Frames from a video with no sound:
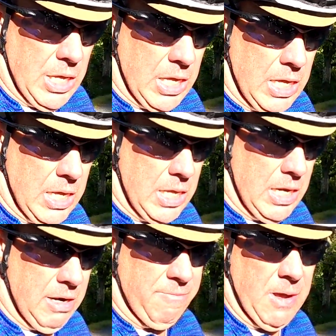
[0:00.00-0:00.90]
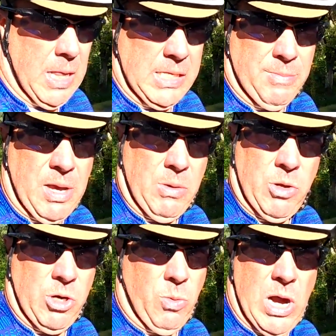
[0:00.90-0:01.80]
it felt like the bike
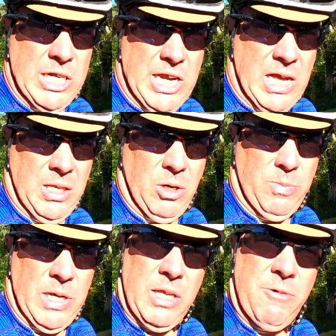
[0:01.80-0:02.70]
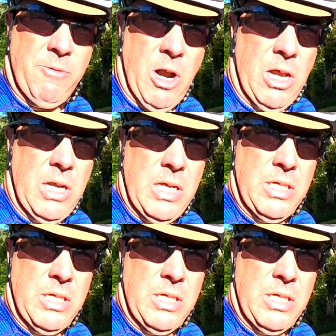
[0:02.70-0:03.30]
wanted to wash out a little bit in the front.